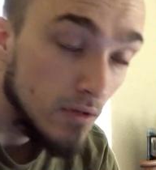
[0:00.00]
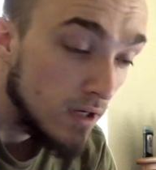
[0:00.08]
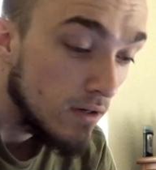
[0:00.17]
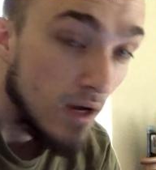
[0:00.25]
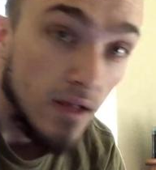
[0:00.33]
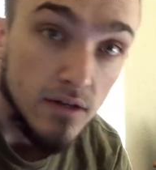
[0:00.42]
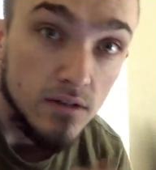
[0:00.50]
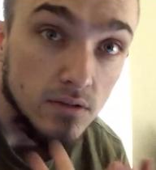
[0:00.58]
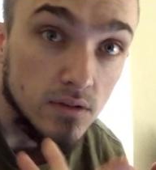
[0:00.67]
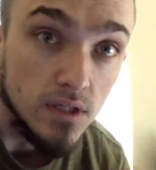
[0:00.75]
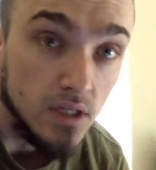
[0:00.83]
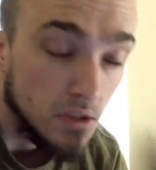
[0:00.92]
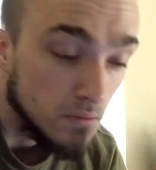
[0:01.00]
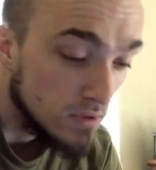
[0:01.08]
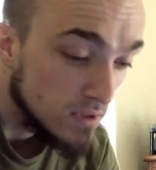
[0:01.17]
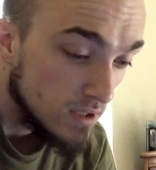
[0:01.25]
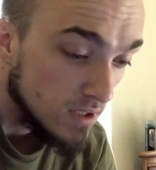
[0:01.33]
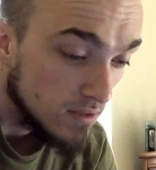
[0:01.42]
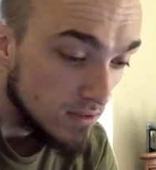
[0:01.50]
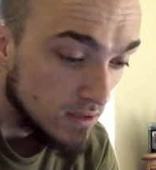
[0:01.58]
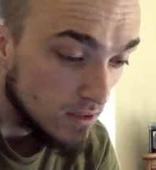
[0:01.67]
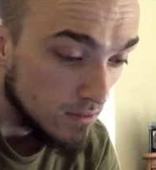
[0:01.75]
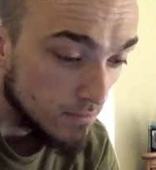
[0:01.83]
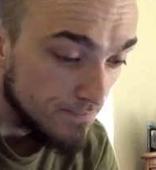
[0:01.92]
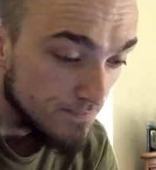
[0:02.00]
I like to use a camera just because I